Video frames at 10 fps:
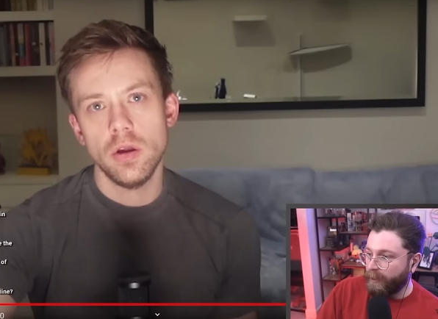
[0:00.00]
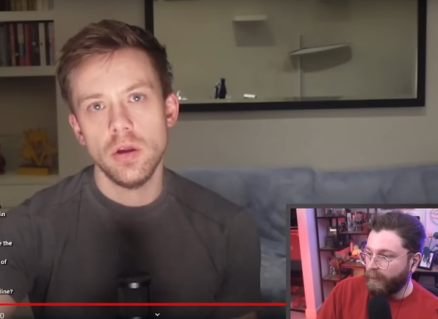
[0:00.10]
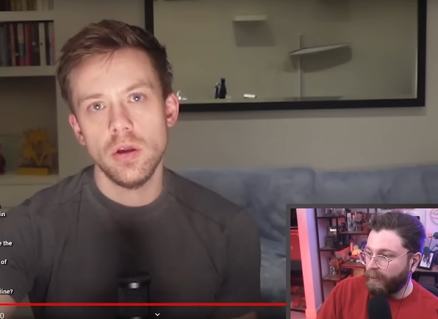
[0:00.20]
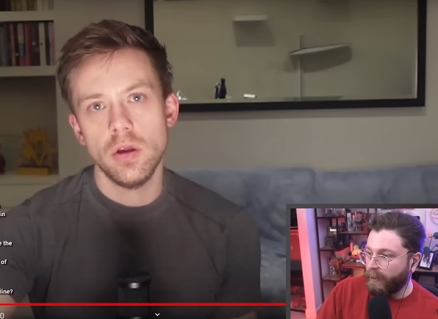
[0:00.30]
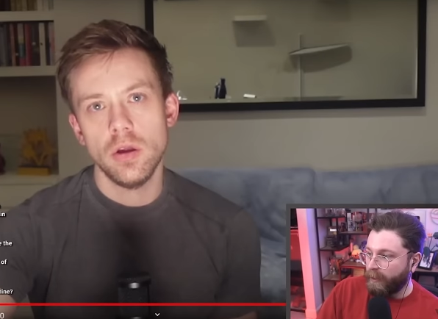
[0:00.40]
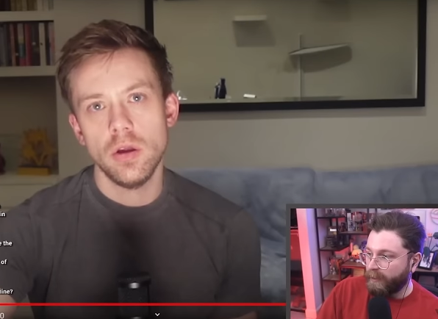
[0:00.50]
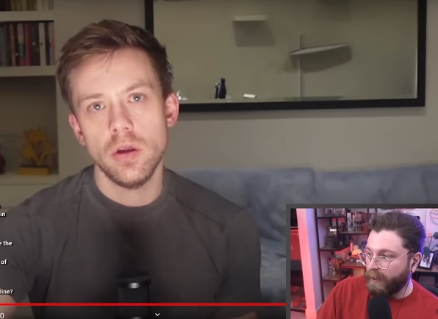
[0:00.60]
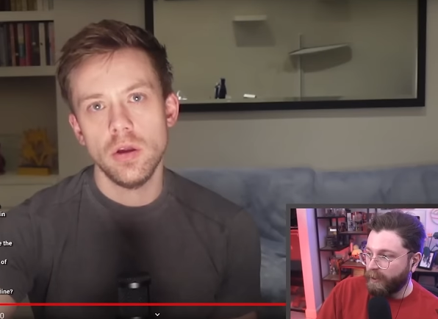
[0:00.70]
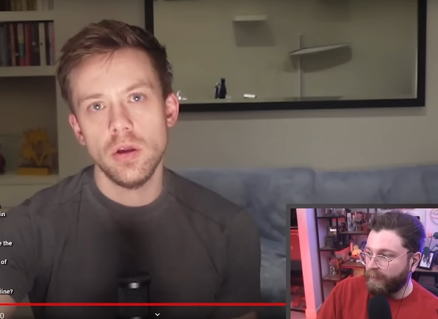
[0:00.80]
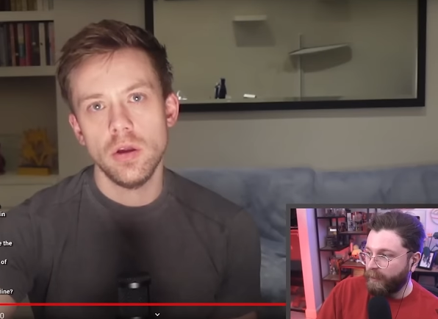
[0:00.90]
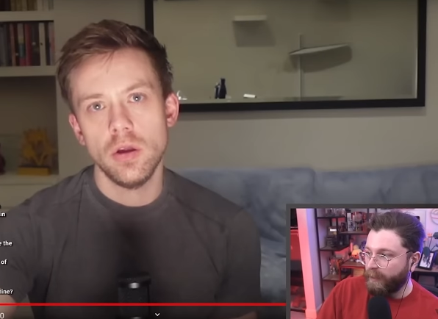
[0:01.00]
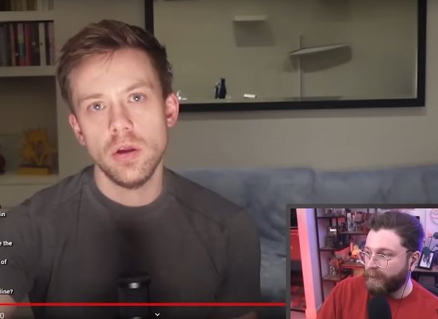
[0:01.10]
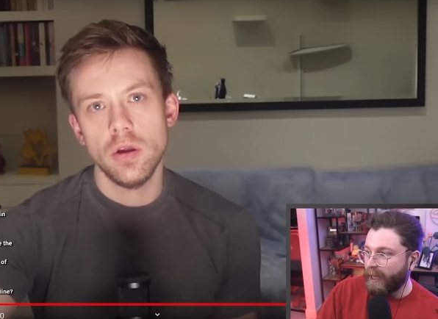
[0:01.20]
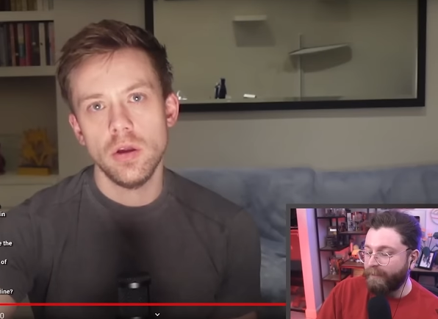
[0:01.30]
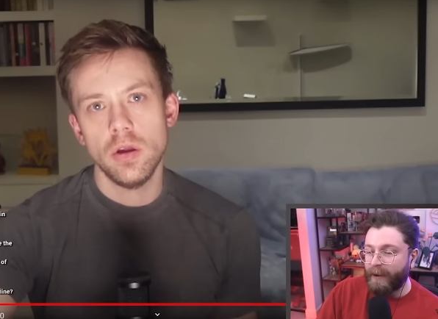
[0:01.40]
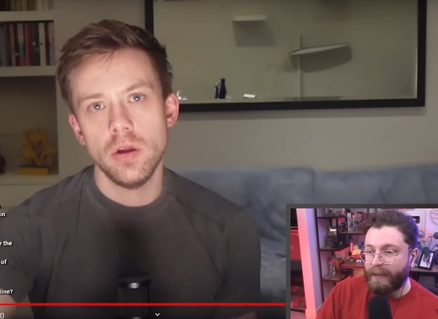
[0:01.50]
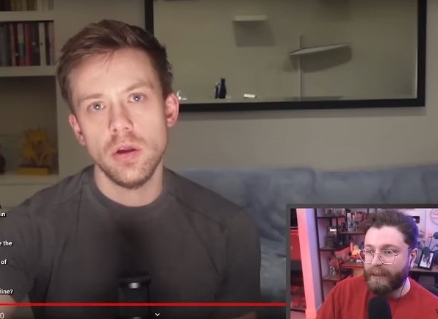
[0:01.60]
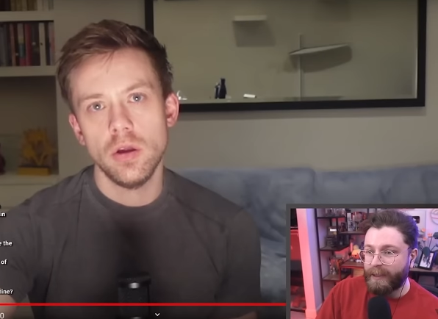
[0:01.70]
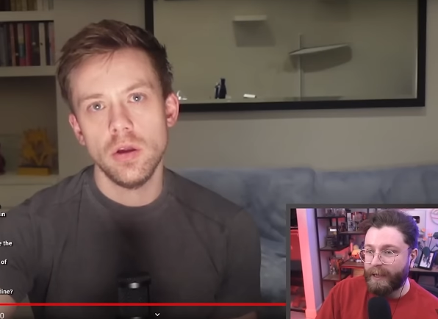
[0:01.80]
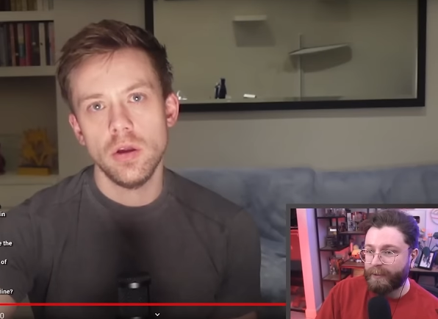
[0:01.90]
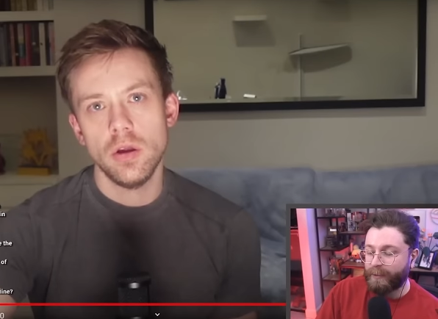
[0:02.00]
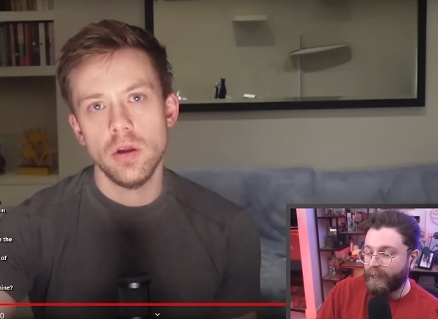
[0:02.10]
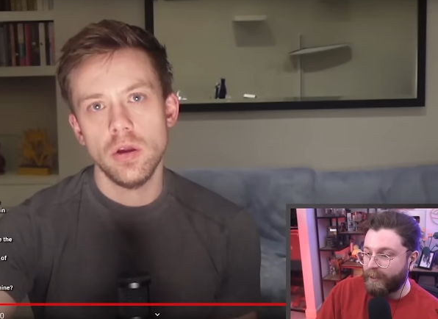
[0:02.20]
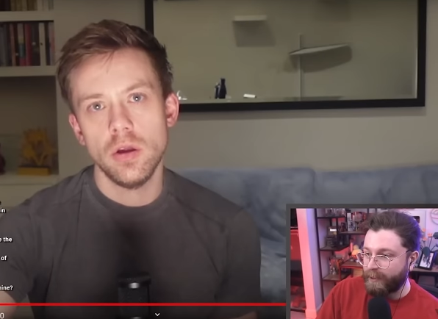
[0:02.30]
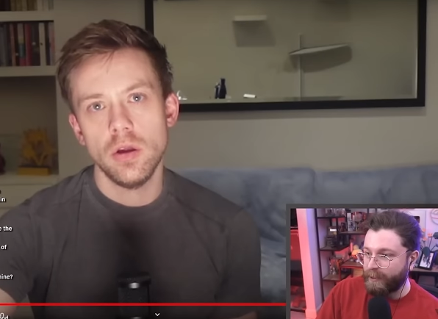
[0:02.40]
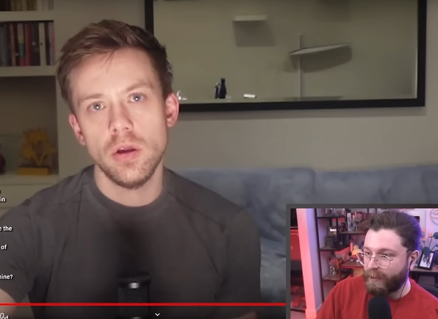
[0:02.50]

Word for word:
Speaker 1: any good thing he's done as POTUS? I find these exercises in